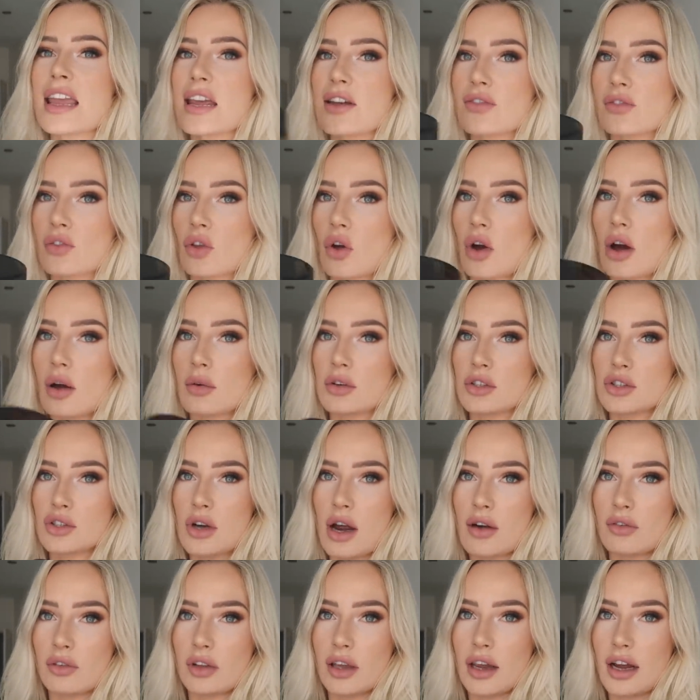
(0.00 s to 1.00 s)
Even though I was
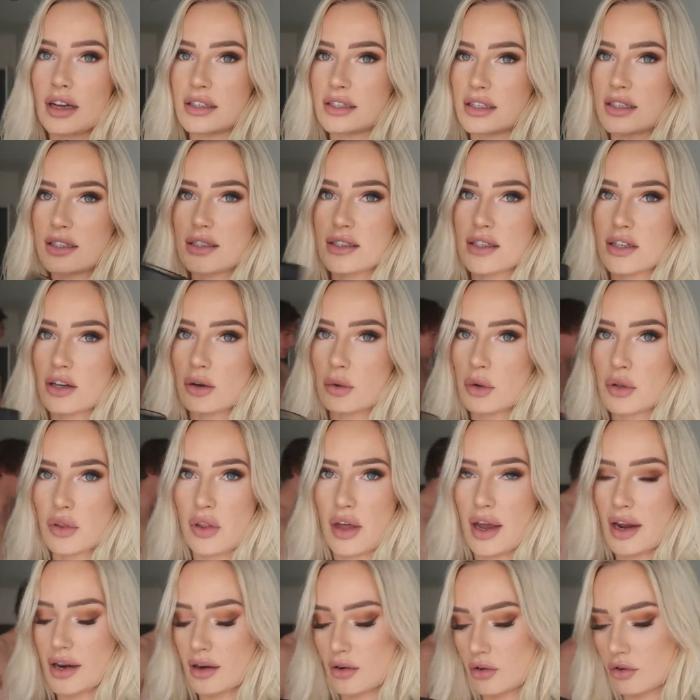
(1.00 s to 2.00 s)
traveling, I didn't deal with
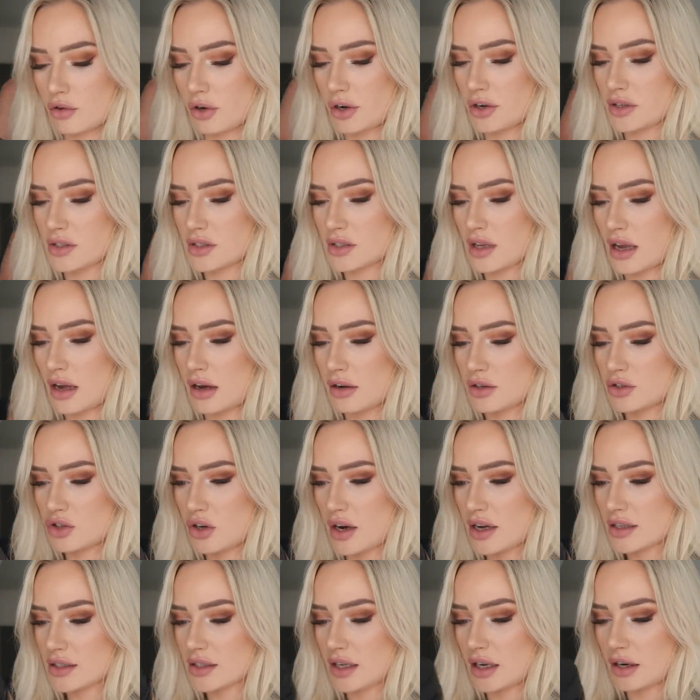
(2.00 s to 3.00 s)
like gross uh,
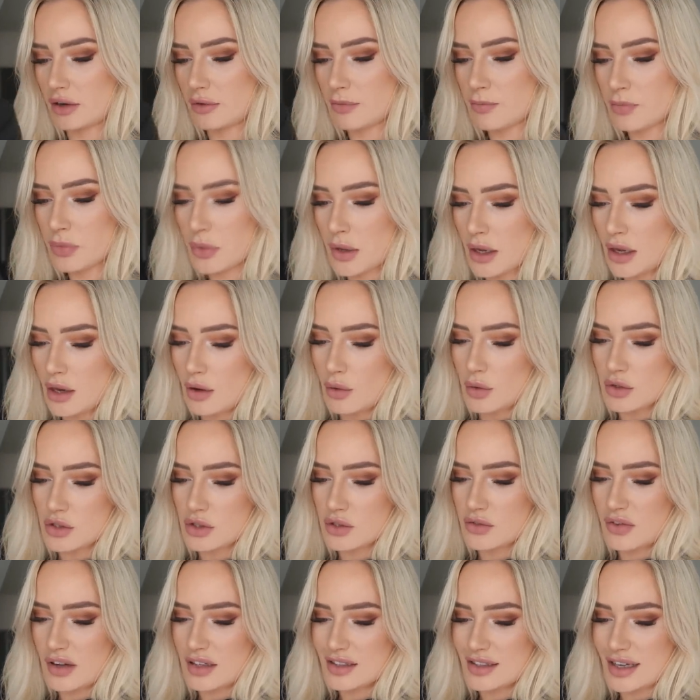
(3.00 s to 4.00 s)
dry skin which
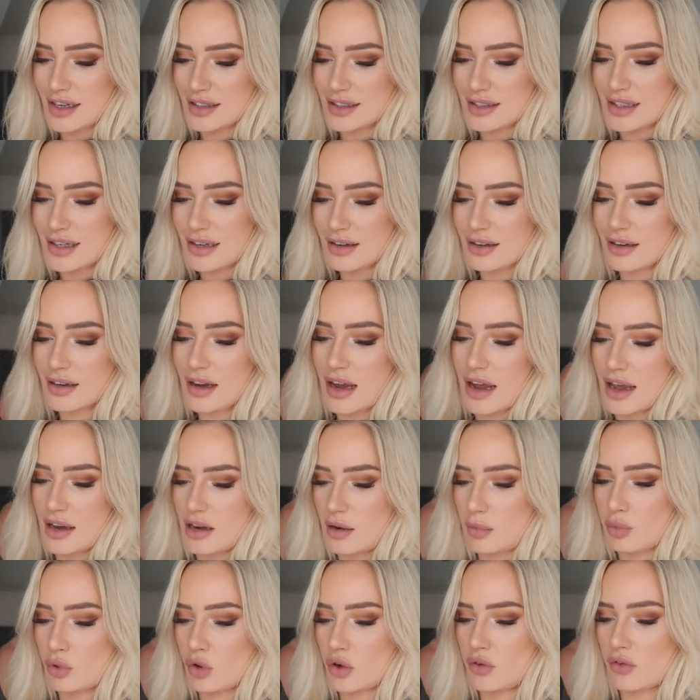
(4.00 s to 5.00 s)
is fantastic, and
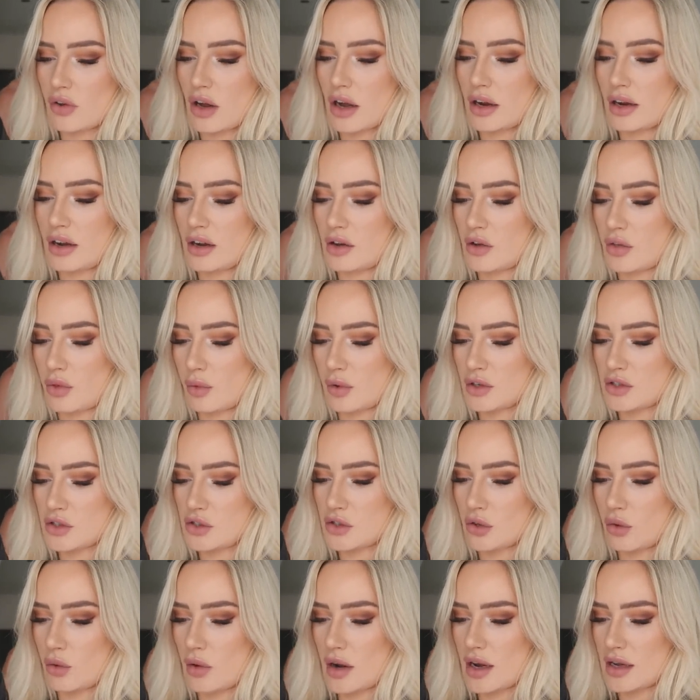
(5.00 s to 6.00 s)
improved gut health, which
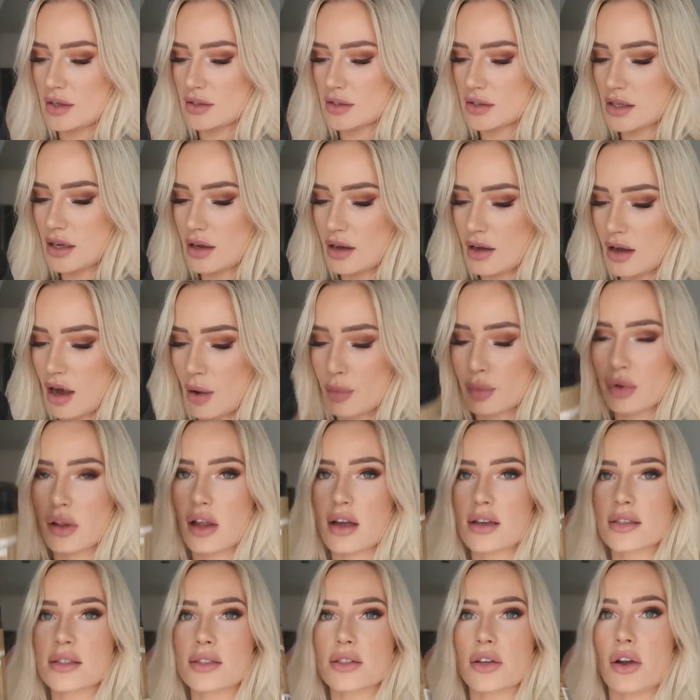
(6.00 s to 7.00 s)
is always a
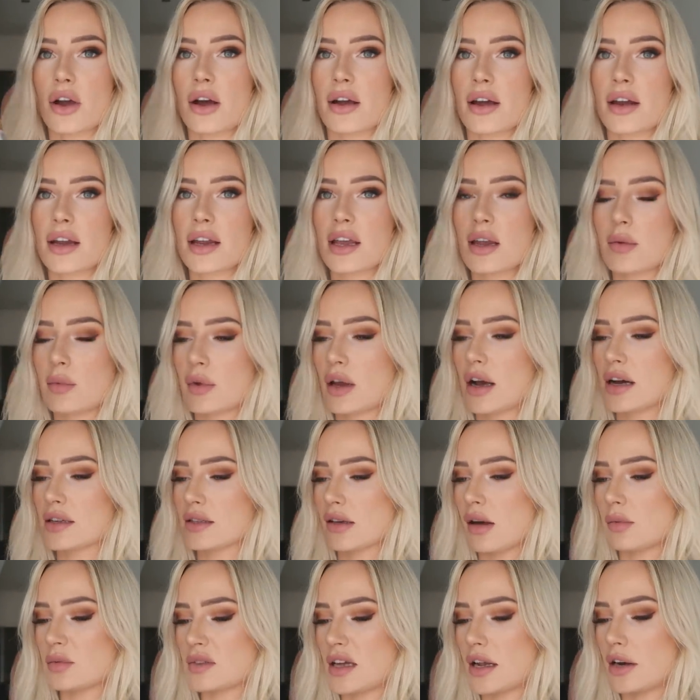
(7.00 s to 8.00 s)
plus. So I'm gonna keep you guys
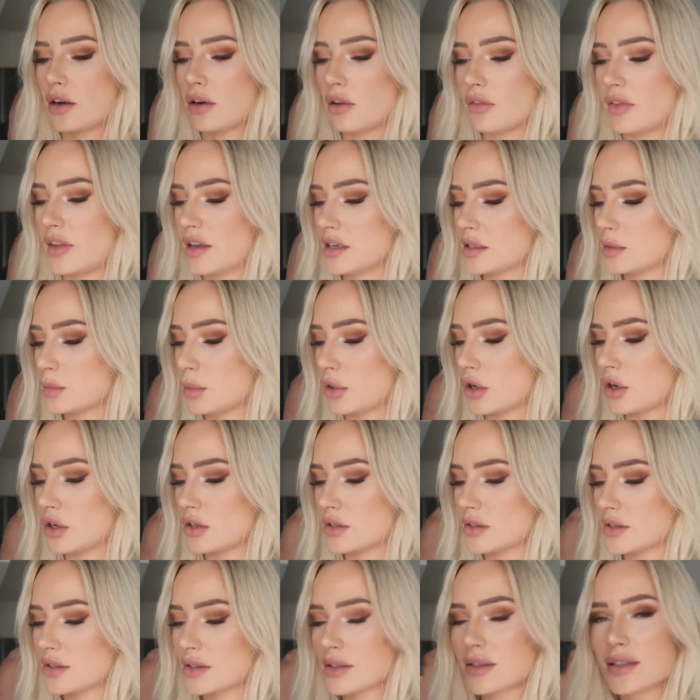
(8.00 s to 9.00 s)
updated on this
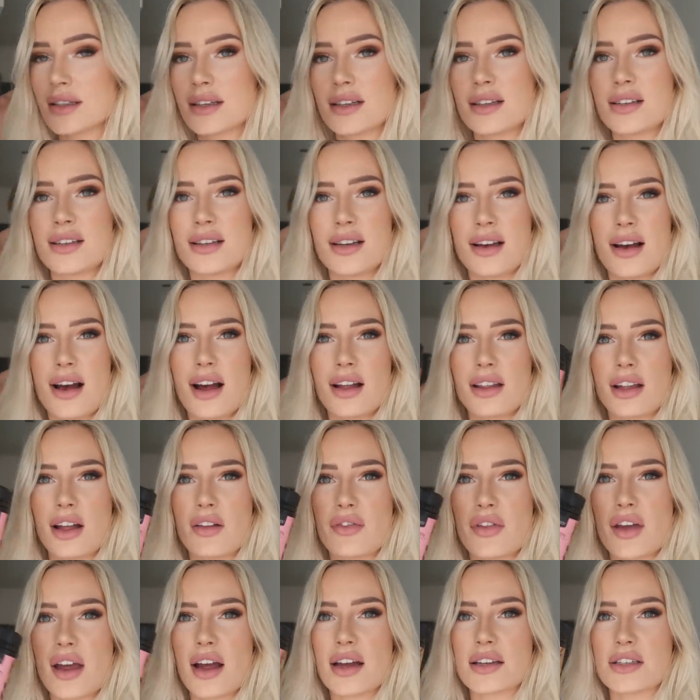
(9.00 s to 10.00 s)
because I
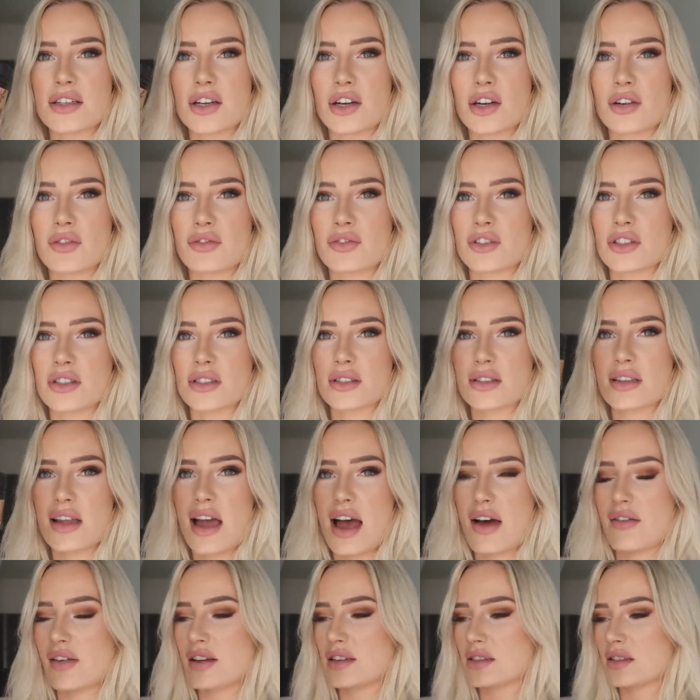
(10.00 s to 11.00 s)
love the idea of just
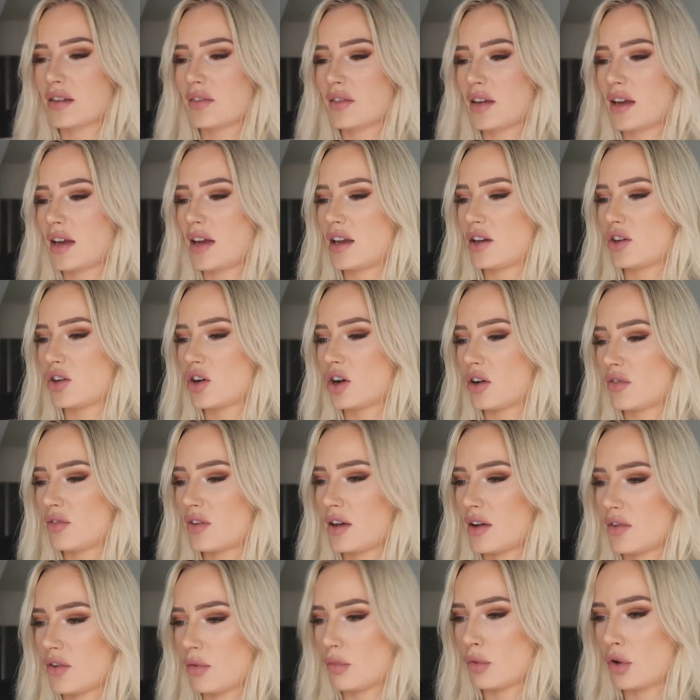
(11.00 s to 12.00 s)
having something in your
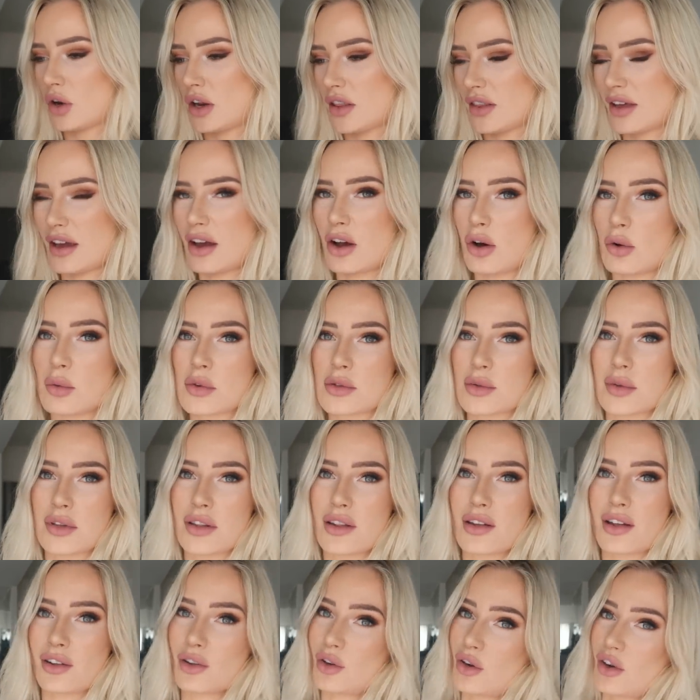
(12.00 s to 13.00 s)
coffee every morning that helps
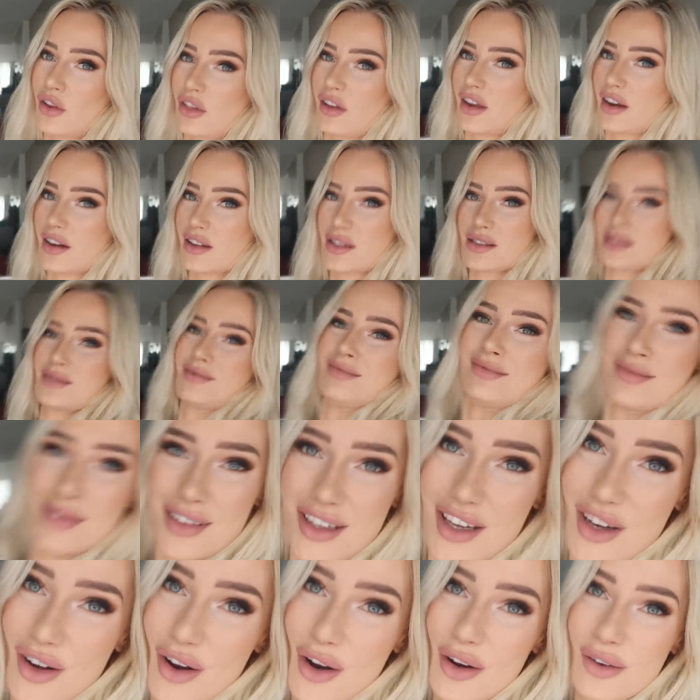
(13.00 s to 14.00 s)
with a lot of things,
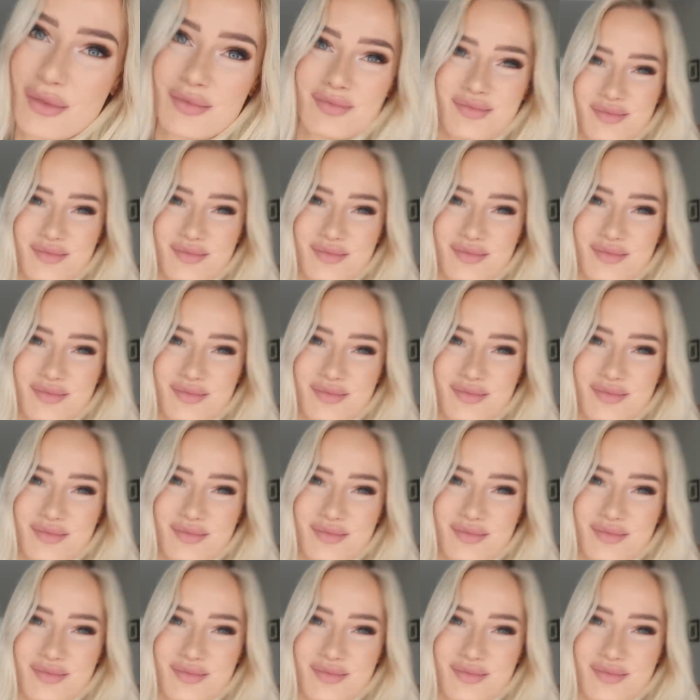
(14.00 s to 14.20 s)
you know?